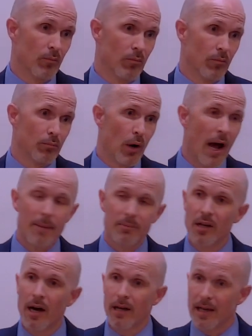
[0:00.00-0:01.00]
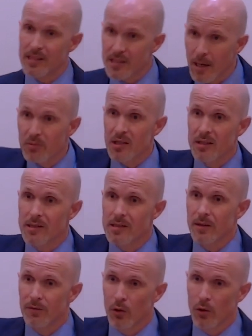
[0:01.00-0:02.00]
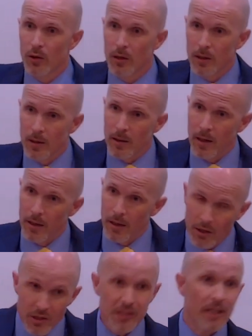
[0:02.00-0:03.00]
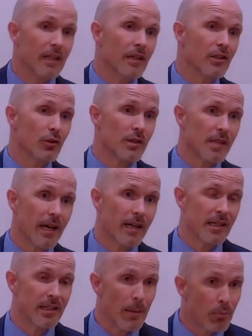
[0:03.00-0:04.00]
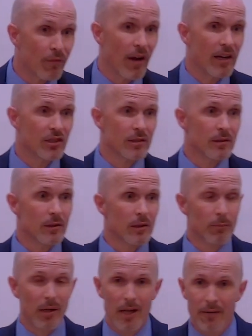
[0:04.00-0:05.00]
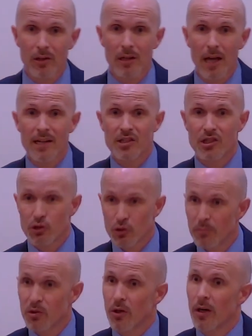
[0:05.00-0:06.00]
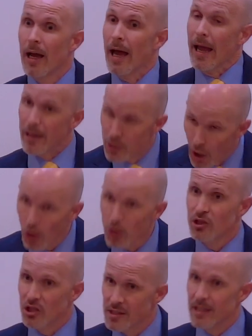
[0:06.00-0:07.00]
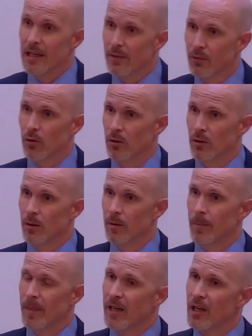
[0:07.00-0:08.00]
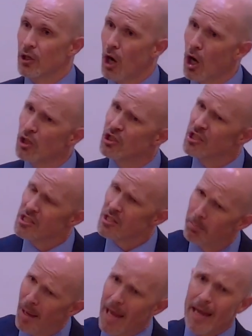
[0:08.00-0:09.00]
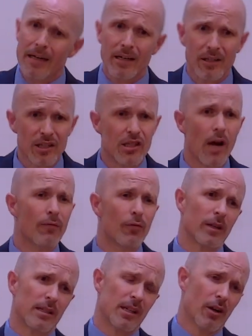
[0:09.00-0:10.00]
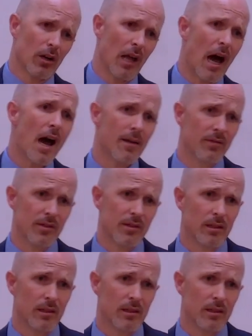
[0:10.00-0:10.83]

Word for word: Perhaps not a substance. If you're an Augustinian, you would say it's a deprivation. But nevertheless, the scripture acknowledges evil, it acknowledges the pain and the sufferings in our lives.